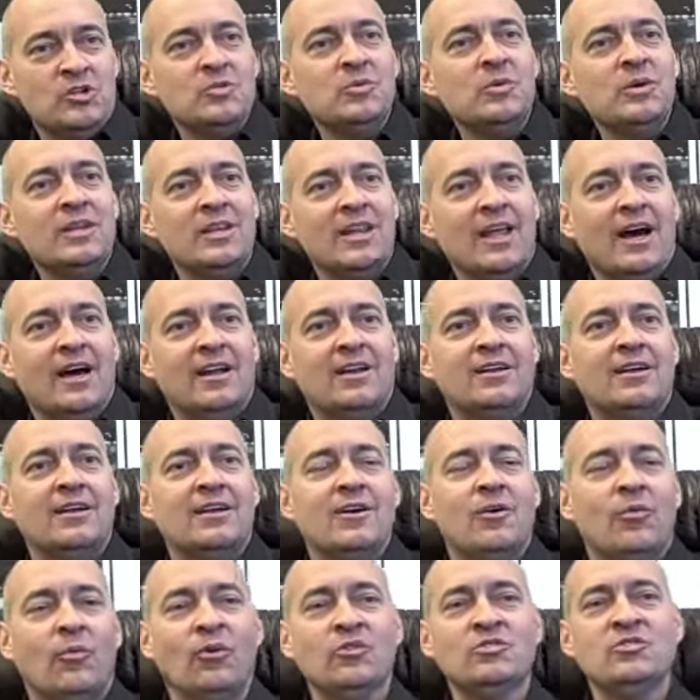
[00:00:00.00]
doing that.
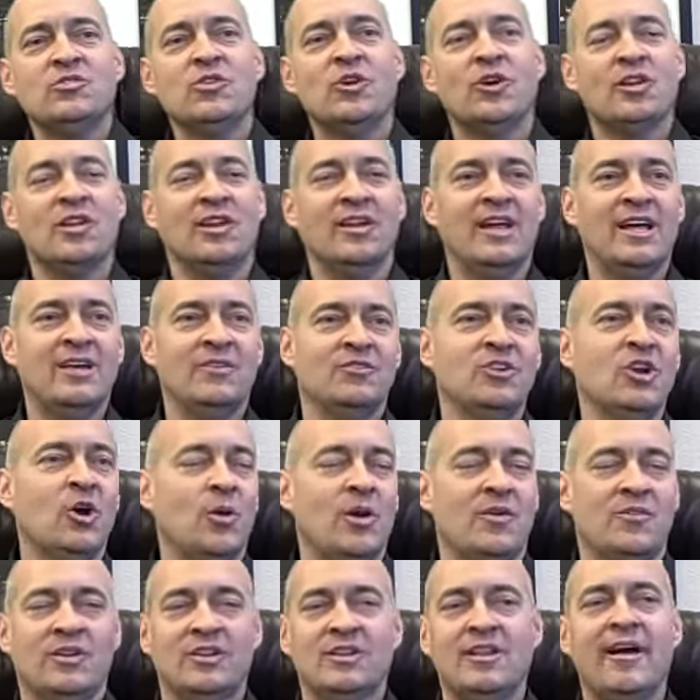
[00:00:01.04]
Once we go into the land of no,
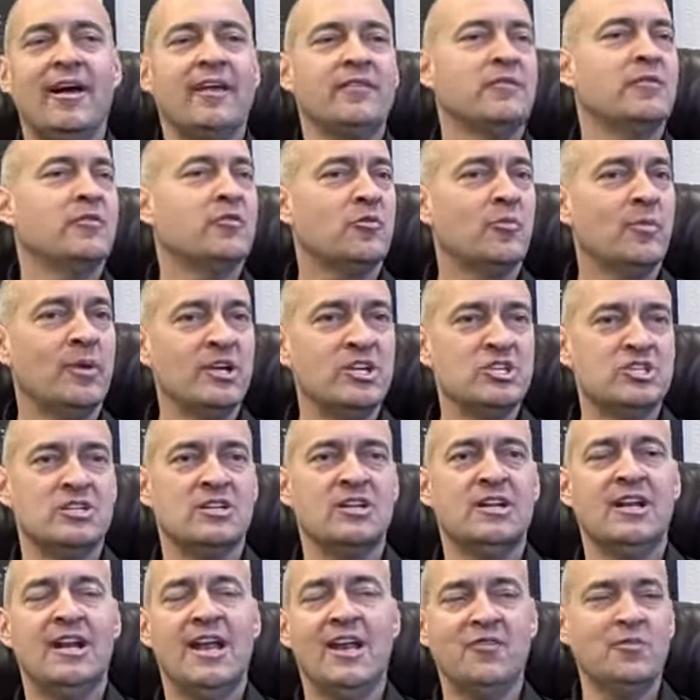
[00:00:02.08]
we have a lot of
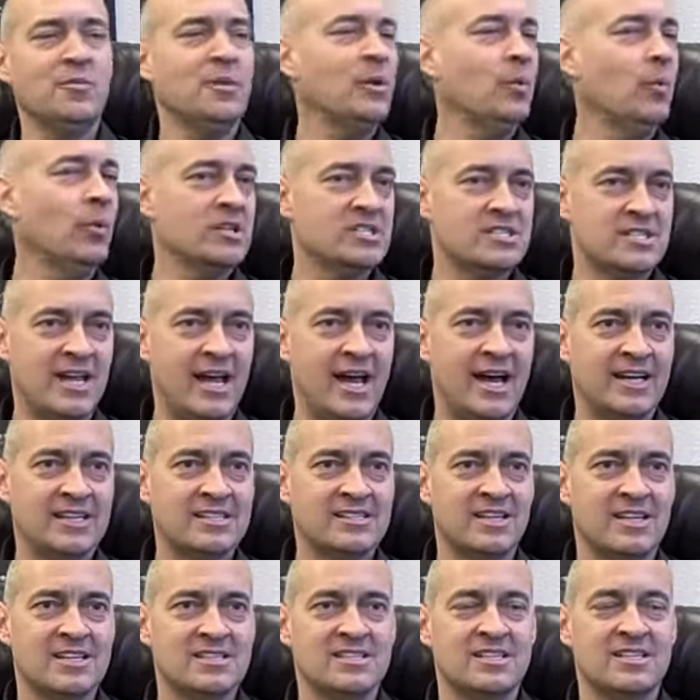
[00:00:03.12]
information and everybody wants to
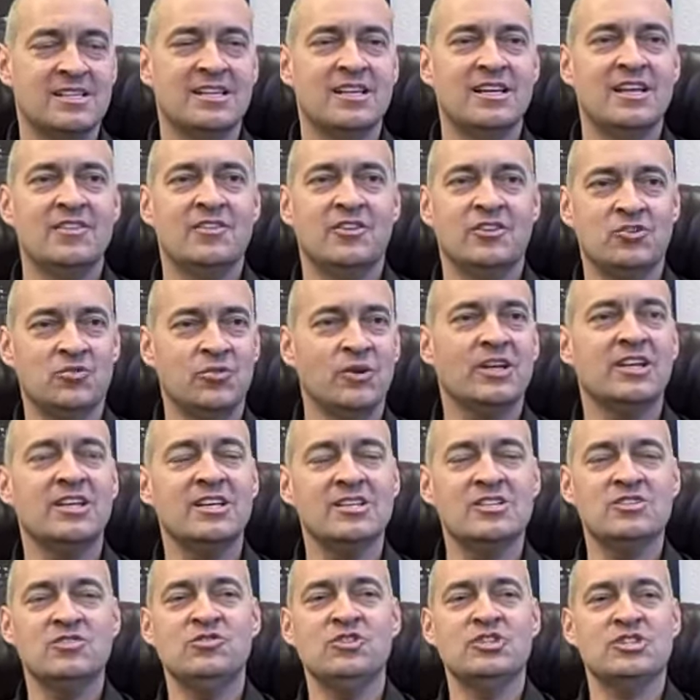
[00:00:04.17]
access it. The trick
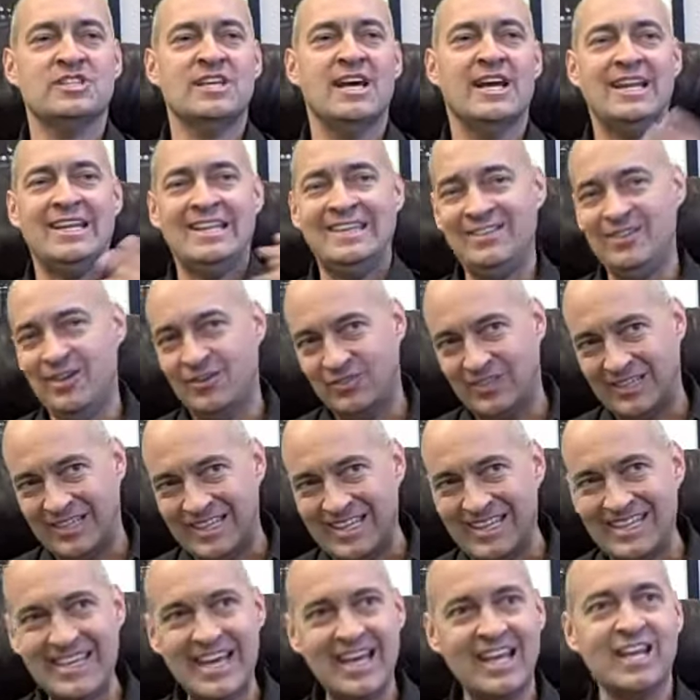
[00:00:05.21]
is you have to
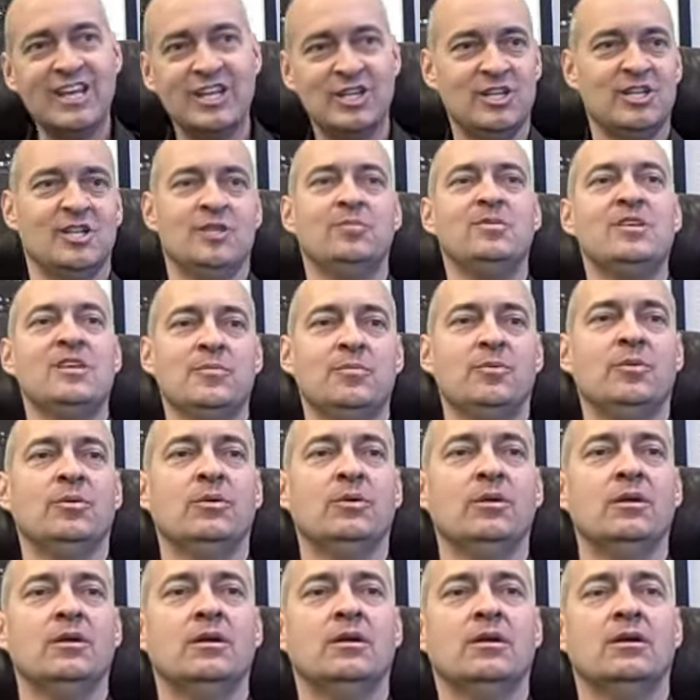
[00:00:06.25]
get it to the people,
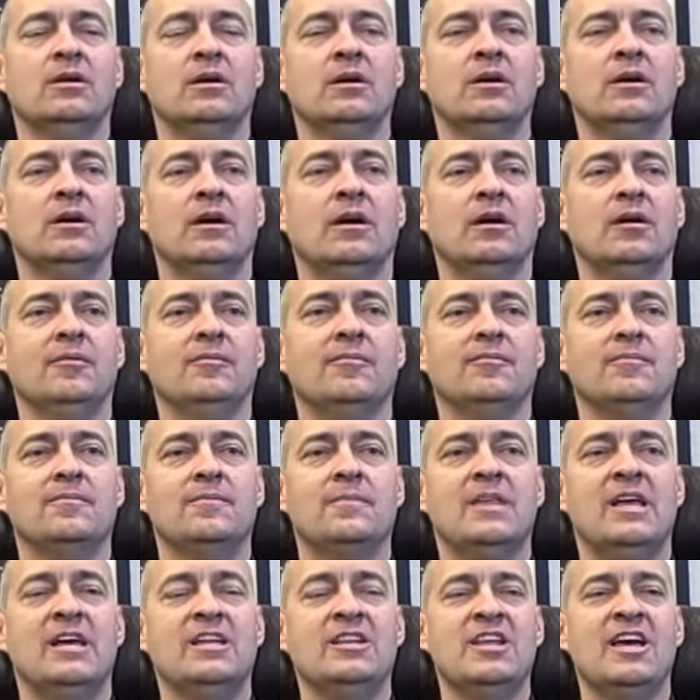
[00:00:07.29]

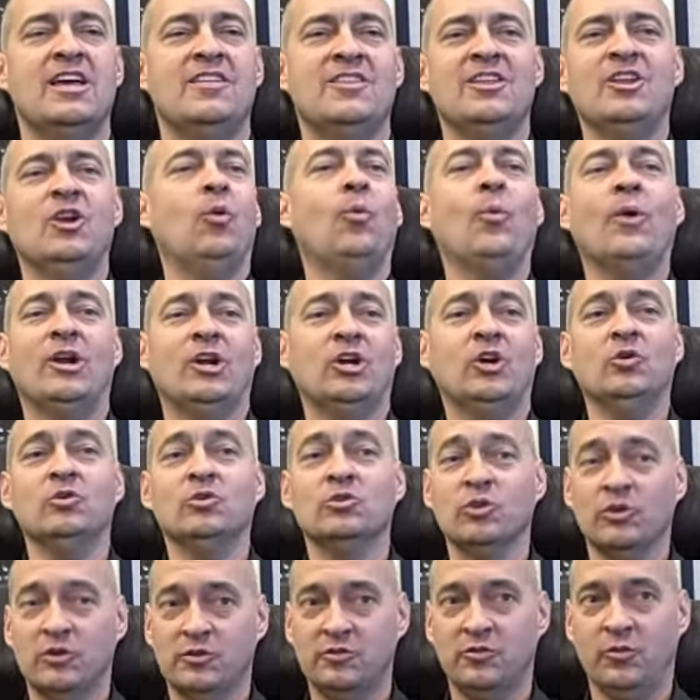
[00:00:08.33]
and they don't want to go
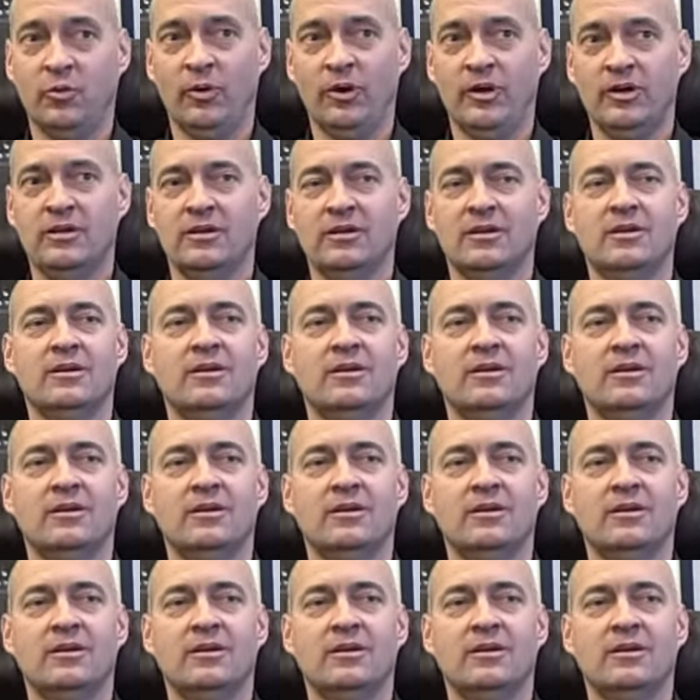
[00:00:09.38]
look for it.